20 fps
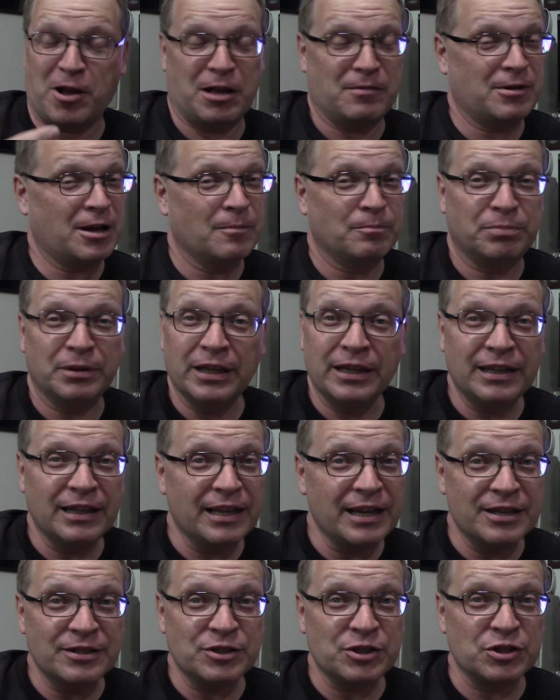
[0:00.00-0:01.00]

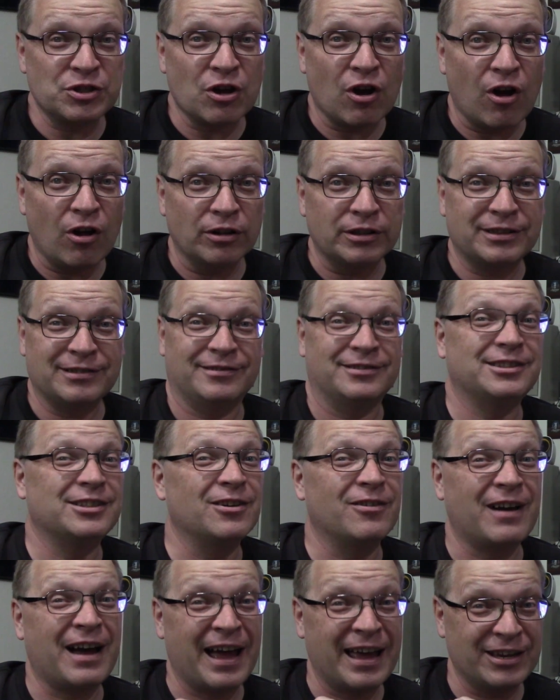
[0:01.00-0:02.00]
completely installed,
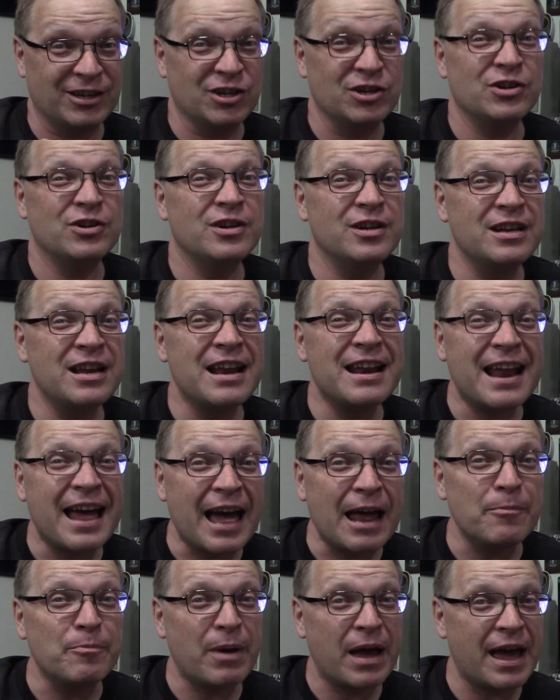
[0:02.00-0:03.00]
so I could
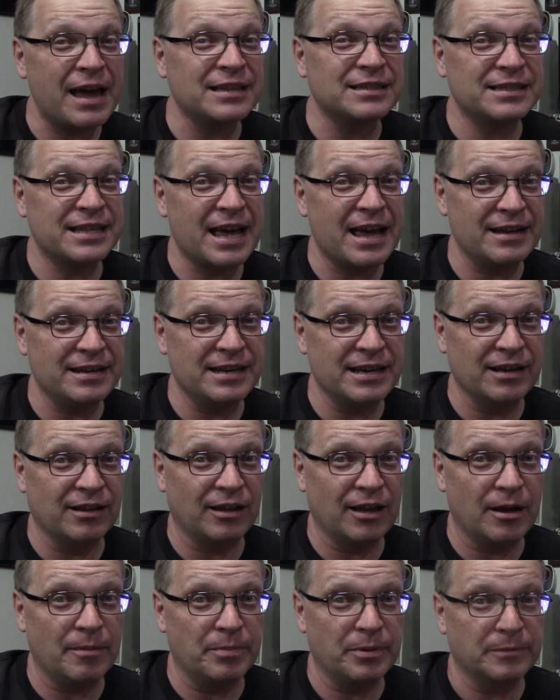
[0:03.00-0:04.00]
not pass that
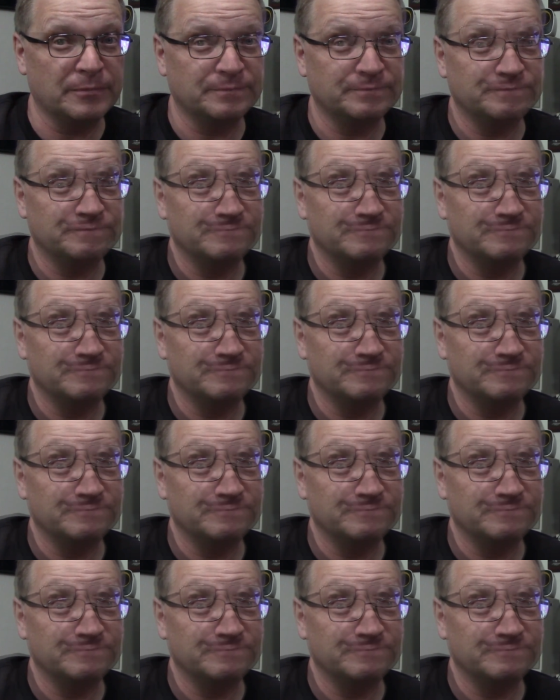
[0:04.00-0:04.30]
deal up.